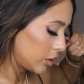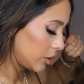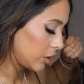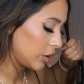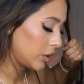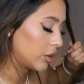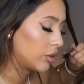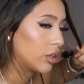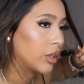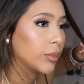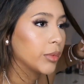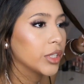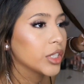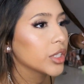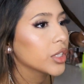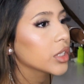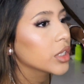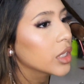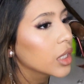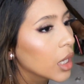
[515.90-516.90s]
So let me
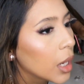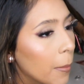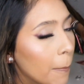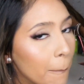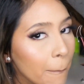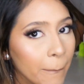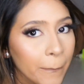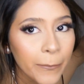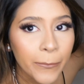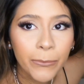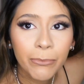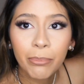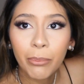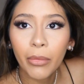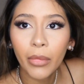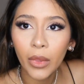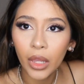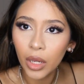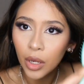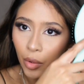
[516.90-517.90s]
just
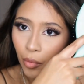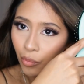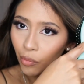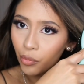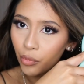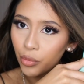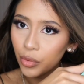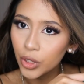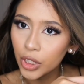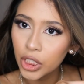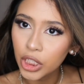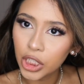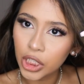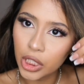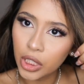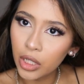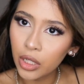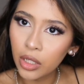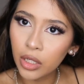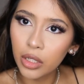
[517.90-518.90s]
brush
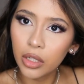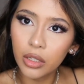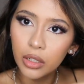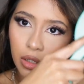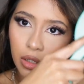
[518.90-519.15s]
that